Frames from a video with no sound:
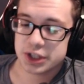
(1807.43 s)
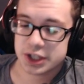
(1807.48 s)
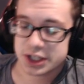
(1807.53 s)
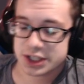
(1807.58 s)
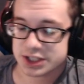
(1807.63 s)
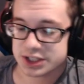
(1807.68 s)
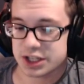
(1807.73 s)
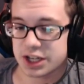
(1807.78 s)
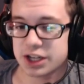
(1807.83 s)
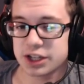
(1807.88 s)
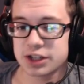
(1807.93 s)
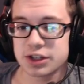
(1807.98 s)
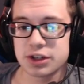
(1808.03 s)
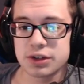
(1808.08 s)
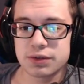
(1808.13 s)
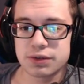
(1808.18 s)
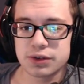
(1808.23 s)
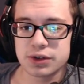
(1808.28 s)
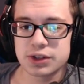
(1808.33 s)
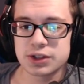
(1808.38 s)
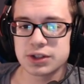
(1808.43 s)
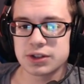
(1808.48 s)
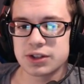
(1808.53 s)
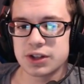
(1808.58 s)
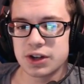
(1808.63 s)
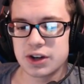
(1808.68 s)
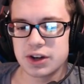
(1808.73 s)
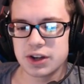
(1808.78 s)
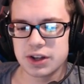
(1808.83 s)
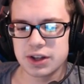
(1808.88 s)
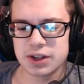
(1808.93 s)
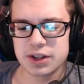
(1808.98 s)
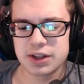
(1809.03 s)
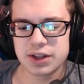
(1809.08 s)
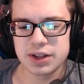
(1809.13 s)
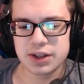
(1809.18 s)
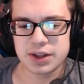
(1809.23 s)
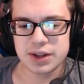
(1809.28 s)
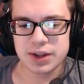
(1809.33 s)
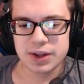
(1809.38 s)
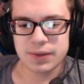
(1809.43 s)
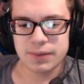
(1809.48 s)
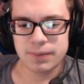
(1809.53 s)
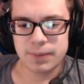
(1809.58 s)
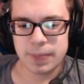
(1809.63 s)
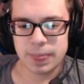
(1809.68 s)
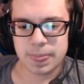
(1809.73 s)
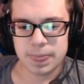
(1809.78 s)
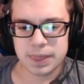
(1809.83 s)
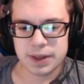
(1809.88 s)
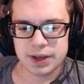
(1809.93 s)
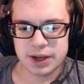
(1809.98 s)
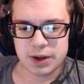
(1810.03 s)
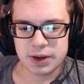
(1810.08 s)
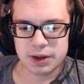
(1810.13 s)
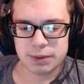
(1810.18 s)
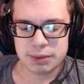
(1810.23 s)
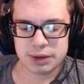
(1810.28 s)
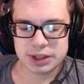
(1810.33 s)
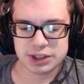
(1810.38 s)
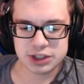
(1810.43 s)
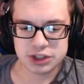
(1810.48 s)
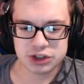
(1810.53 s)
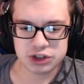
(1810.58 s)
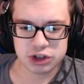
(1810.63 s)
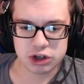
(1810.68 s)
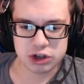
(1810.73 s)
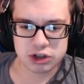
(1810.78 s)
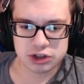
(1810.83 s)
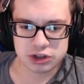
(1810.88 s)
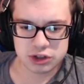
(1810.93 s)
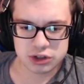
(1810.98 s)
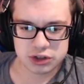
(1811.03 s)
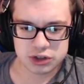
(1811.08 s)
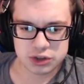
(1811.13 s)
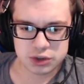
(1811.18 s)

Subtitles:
That is not good for his Altaria. And now he brings in Charizard.